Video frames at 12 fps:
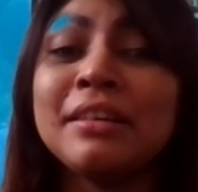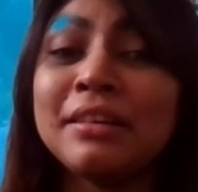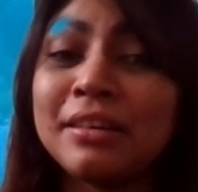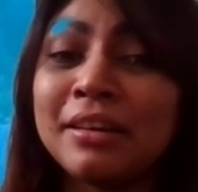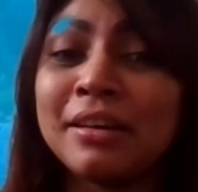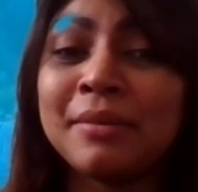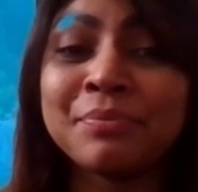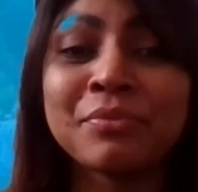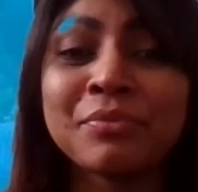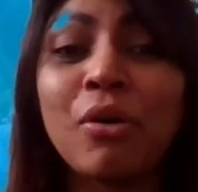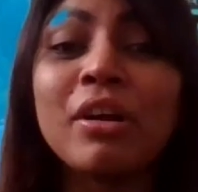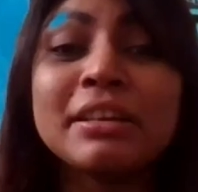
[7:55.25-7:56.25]

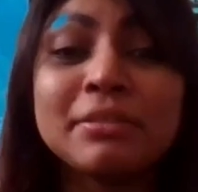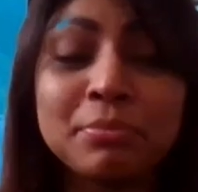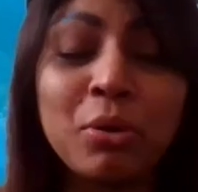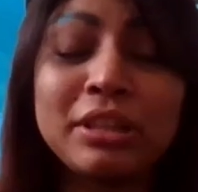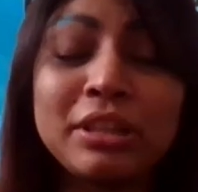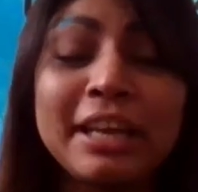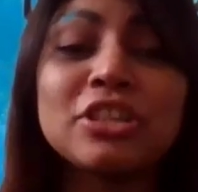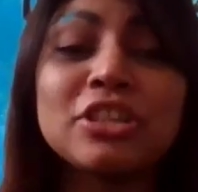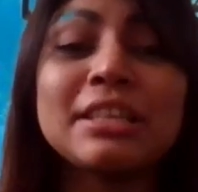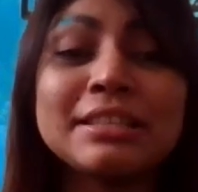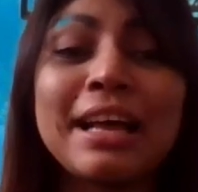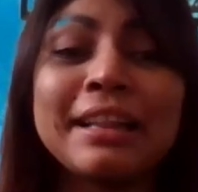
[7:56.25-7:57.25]
both the
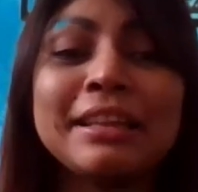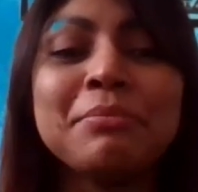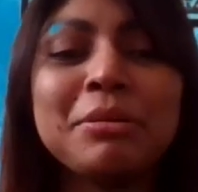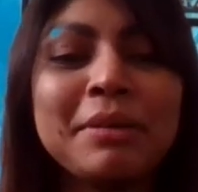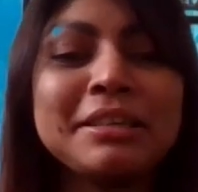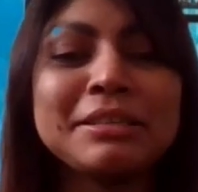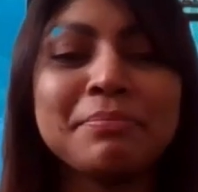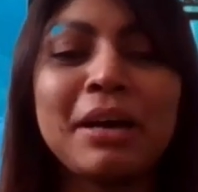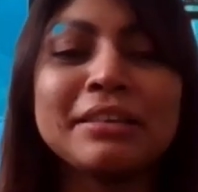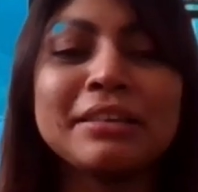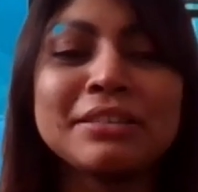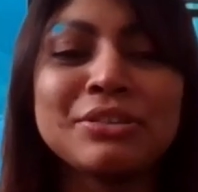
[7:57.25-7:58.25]
agencies and the implementing
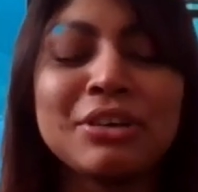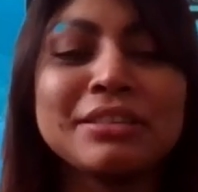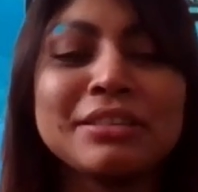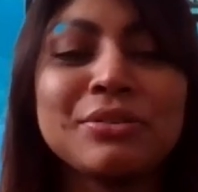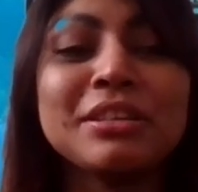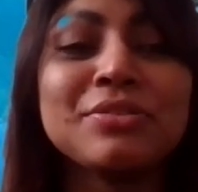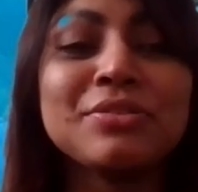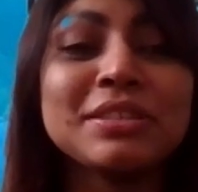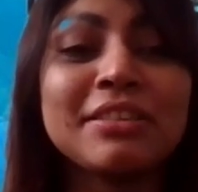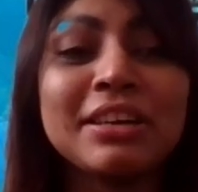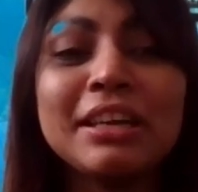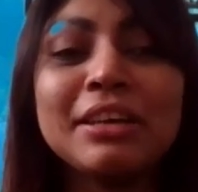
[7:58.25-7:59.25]
partners together. So this was a
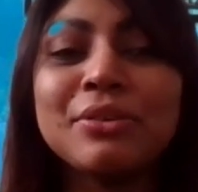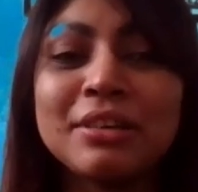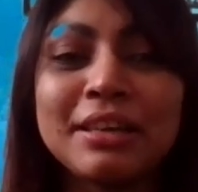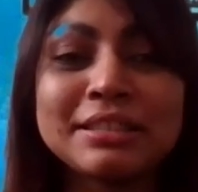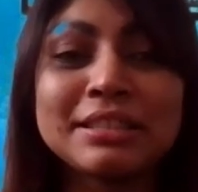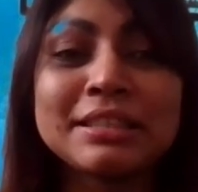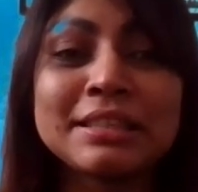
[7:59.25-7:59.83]
really good lesson